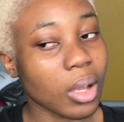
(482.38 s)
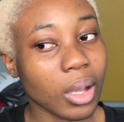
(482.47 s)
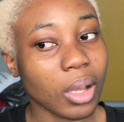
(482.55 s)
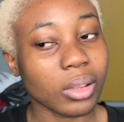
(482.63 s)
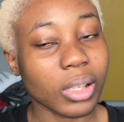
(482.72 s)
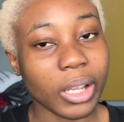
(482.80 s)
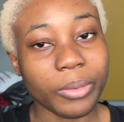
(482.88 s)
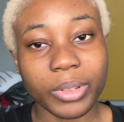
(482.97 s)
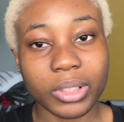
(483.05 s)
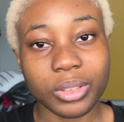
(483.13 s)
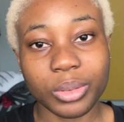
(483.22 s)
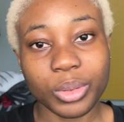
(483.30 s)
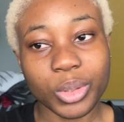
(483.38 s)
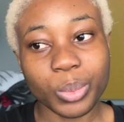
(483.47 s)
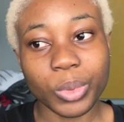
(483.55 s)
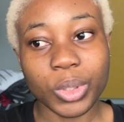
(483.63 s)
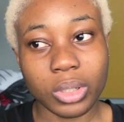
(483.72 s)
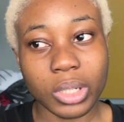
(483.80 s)
And obviously those
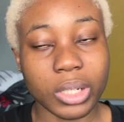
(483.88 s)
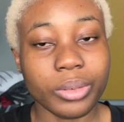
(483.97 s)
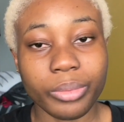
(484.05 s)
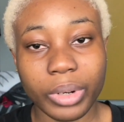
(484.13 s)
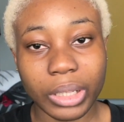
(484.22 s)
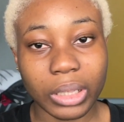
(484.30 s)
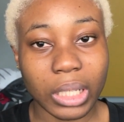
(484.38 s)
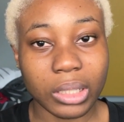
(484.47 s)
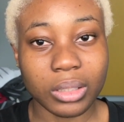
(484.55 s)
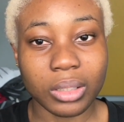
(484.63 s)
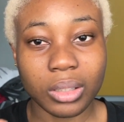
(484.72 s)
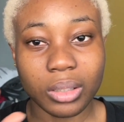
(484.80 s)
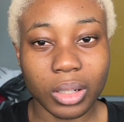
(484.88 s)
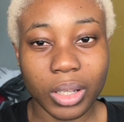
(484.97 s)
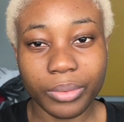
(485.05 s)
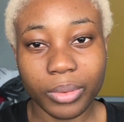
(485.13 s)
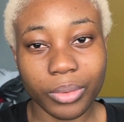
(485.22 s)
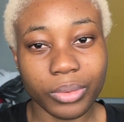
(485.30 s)
ones, they didn't write like the
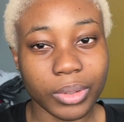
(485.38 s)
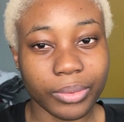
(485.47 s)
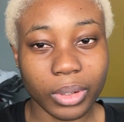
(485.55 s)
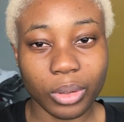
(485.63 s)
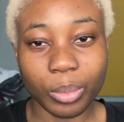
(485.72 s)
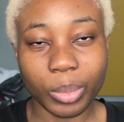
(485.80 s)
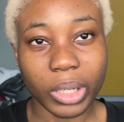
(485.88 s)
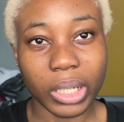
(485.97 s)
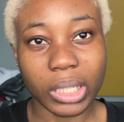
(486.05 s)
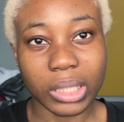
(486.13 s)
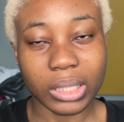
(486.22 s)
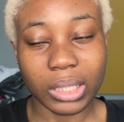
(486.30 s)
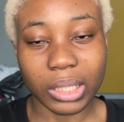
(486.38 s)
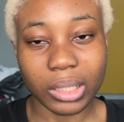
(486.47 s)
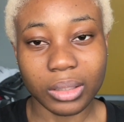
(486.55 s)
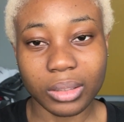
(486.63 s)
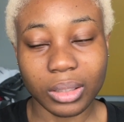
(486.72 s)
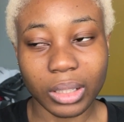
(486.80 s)
level of developer it
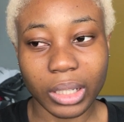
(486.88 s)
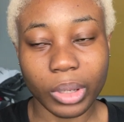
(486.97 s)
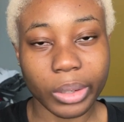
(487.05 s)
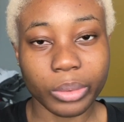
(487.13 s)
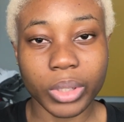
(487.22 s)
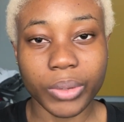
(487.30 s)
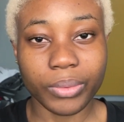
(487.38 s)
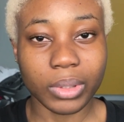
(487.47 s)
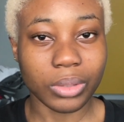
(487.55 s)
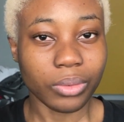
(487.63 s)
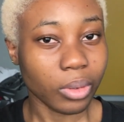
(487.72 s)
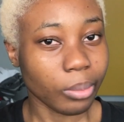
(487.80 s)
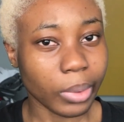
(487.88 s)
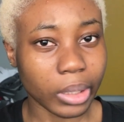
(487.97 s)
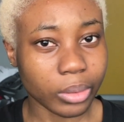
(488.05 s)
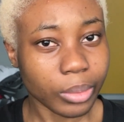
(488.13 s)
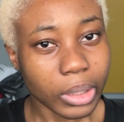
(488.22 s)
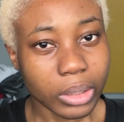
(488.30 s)
is. Like I don't know if it's developer
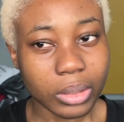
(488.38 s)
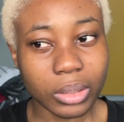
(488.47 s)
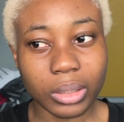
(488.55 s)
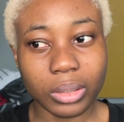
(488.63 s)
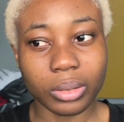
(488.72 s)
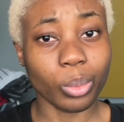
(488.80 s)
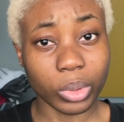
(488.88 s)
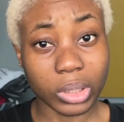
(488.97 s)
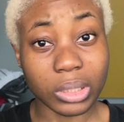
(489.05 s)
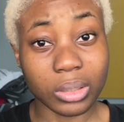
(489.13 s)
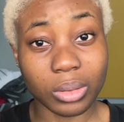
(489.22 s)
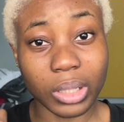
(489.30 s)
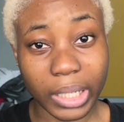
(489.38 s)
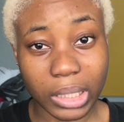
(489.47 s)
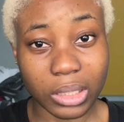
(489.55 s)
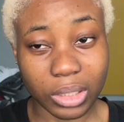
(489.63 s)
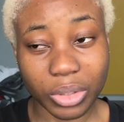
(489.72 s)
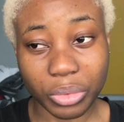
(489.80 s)
20 or what's like the
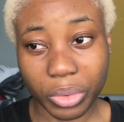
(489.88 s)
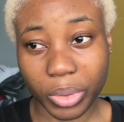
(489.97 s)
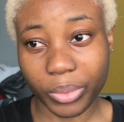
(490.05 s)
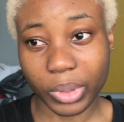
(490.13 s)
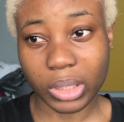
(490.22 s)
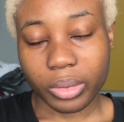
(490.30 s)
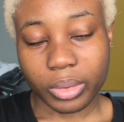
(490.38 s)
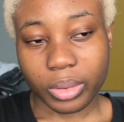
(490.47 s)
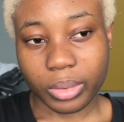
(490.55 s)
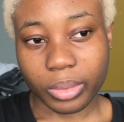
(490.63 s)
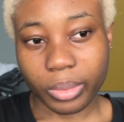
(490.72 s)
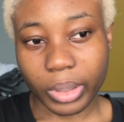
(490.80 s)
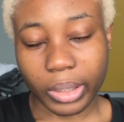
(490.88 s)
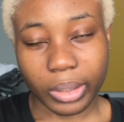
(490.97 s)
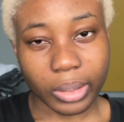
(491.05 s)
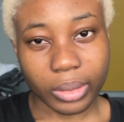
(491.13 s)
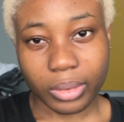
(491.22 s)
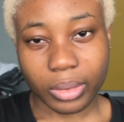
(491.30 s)
degree of it, so I
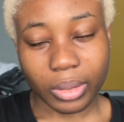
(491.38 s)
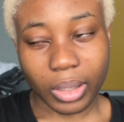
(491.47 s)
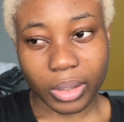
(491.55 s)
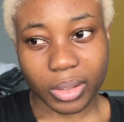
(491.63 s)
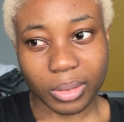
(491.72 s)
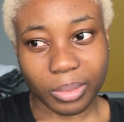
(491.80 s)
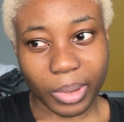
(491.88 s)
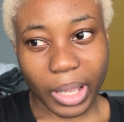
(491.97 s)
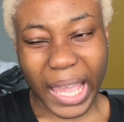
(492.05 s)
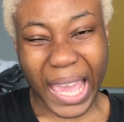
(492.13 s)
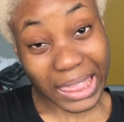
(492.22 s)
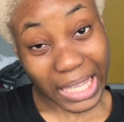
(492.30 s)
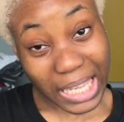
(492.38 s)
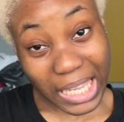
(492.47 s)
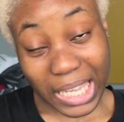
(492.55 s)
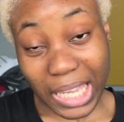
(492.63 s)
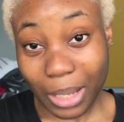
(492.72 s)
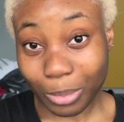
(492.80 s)
guess that's why. I think,
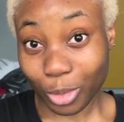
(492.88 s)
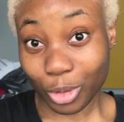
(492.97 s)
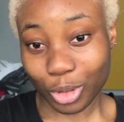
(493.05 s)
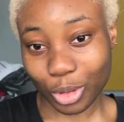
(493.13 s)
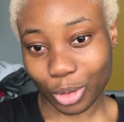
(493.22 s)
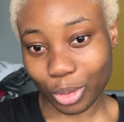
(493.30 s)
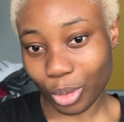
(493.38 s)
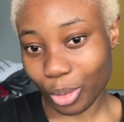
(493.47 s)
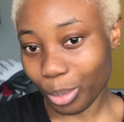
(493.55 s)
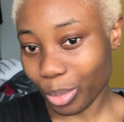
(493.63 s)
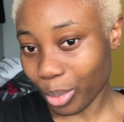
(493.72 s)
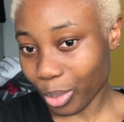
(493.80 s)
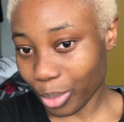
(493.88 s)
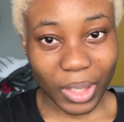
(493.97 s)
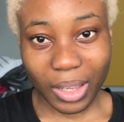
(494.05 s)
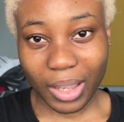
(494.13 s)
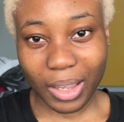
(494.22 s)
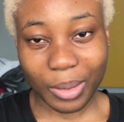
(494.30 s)
I'm not sure, but
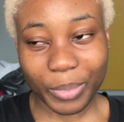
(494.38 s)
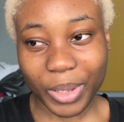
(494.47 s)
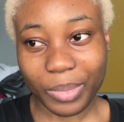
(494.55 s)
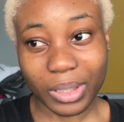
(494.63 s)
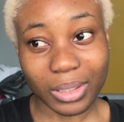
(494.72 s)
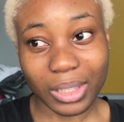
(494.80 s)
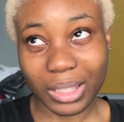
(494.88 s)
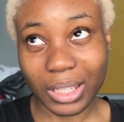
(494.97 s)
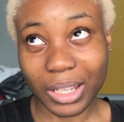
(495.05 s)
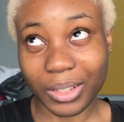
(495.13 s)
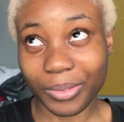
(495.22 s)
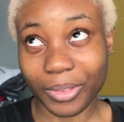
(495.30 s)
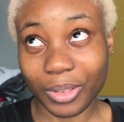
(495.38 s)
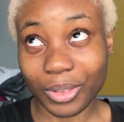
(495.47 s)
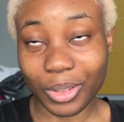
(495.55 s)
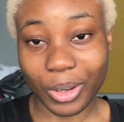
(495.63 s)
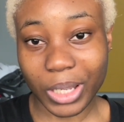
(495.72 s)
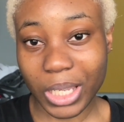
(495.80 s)
yeah, maybe later in the future
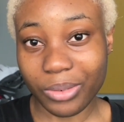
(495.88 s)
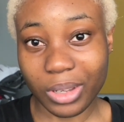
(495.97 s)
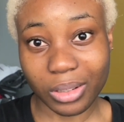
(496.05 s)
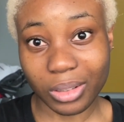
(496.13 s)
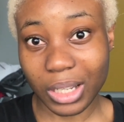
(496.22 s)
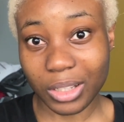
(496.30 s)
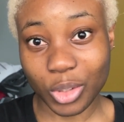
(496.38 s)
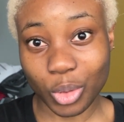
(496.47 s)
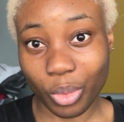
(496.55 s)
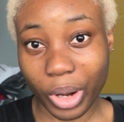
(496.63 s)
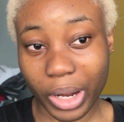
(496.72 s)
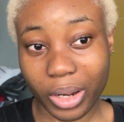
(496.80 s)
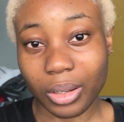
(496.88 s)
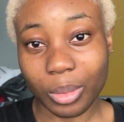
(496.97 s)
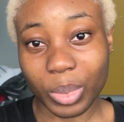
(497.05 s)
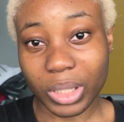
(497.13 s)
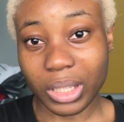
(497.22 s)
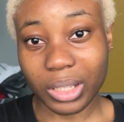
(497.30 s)
I'll give you another try, or
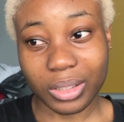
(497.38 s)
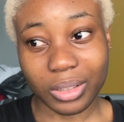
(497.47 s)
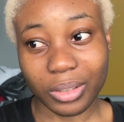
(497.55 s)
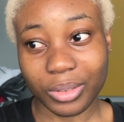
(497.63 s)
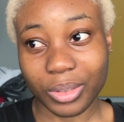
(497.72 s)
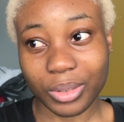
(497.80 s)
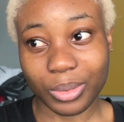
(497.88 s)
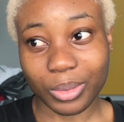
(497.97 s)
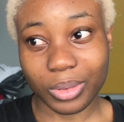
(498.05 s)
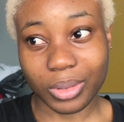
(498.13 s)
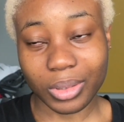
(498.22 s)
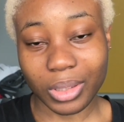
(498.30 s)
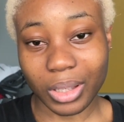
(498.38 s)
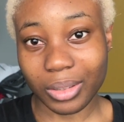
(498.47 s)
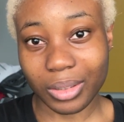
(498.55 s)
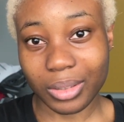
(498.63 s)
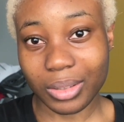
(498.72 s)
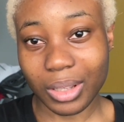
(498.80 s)
better still I'll just go to like a
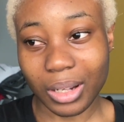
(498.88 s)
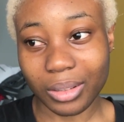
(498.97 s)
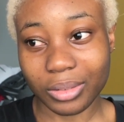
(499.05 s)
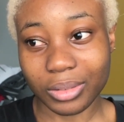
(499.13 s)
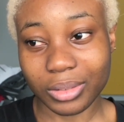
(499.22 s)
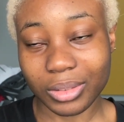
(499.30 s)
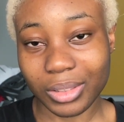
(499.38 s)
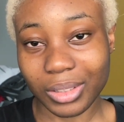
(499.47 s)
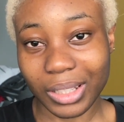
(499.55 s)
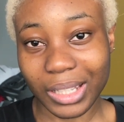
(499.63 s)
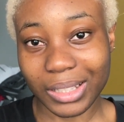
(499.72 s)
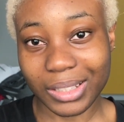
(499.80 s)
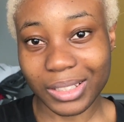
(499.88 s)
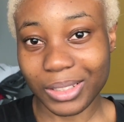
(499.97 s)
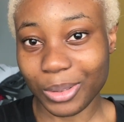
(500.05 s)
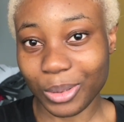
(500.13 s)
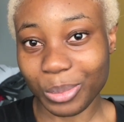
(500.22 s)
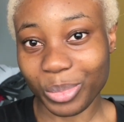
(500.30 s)
salon to get it
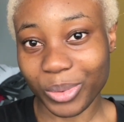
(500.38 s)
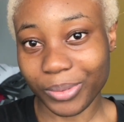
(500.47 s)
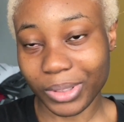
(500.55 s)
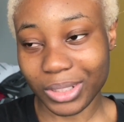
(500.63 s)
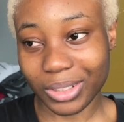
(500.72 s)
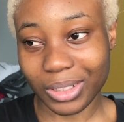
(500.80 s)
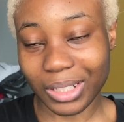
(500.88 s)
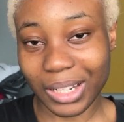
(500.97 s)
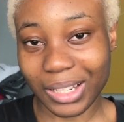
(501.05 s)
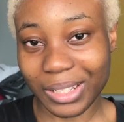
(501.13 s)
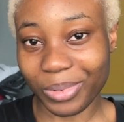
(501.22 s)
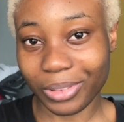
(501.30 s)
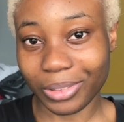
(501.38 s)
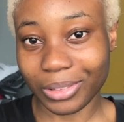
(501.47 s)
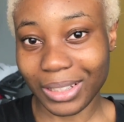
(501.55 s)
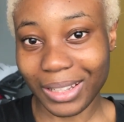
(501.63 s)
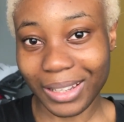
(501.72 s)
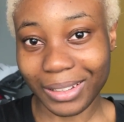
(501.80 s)
done professionally. But
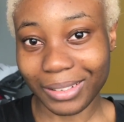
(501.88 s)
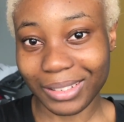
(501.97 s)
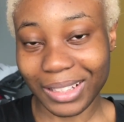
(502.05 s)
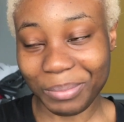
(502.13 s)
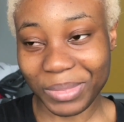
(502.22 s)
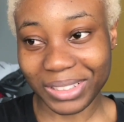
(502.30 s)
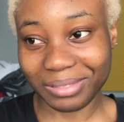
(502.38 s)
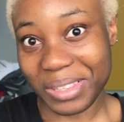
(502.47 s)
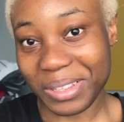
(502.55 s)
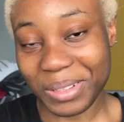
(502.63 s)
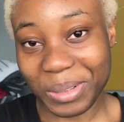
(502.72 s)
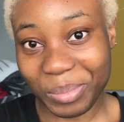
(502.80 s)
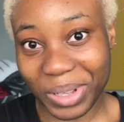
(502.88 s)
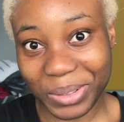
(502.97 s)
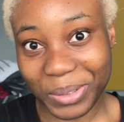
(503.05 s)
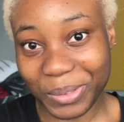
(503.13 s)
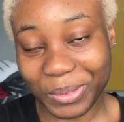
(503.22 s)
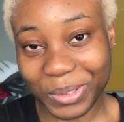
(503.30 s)
yeah, these are part
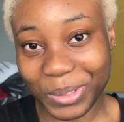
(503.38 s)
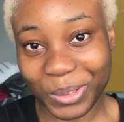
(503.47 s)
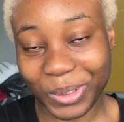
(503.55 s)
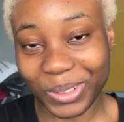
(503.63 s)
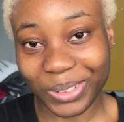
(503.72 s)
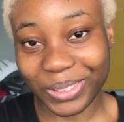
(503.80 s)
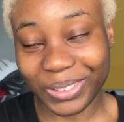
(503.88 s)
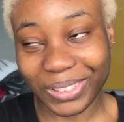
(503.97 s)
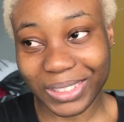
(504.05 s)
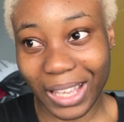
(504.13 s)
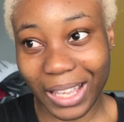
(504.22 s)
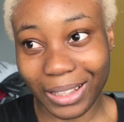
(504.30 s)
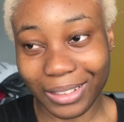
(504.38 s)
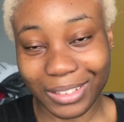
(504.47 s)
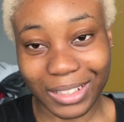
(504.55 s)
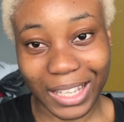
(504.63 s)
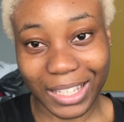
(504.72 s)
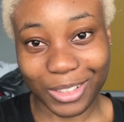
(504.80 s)
of struggles as
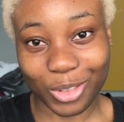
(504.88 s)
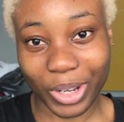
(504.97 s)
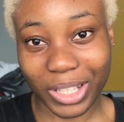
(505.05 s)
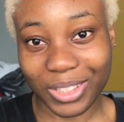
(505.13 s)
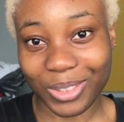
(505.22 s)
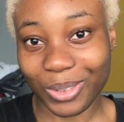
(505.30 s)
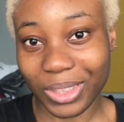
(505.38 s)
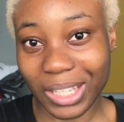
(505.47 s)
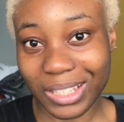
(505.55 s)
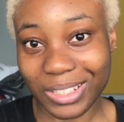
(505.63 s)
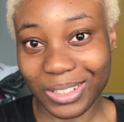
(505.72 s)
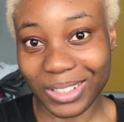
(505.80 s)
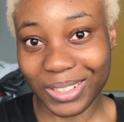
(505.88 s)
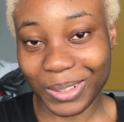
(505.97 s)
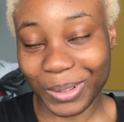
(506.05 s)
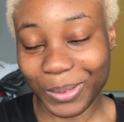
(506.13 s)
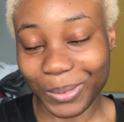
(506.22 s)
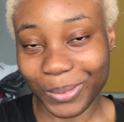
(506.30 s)
like trying to do things
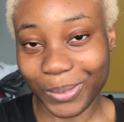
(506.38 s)
yourself.